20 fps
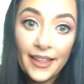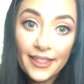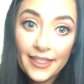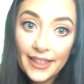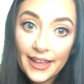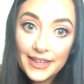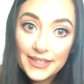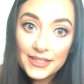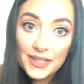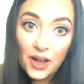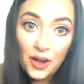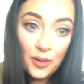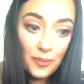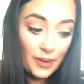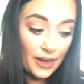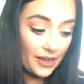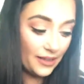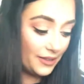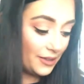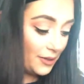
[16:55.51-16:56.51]
That's all
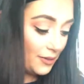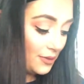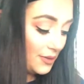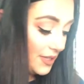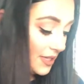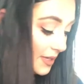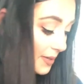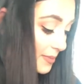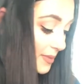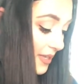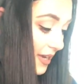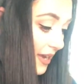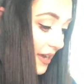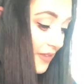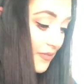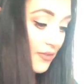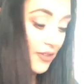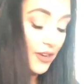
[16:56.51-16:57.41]
my little tips I have for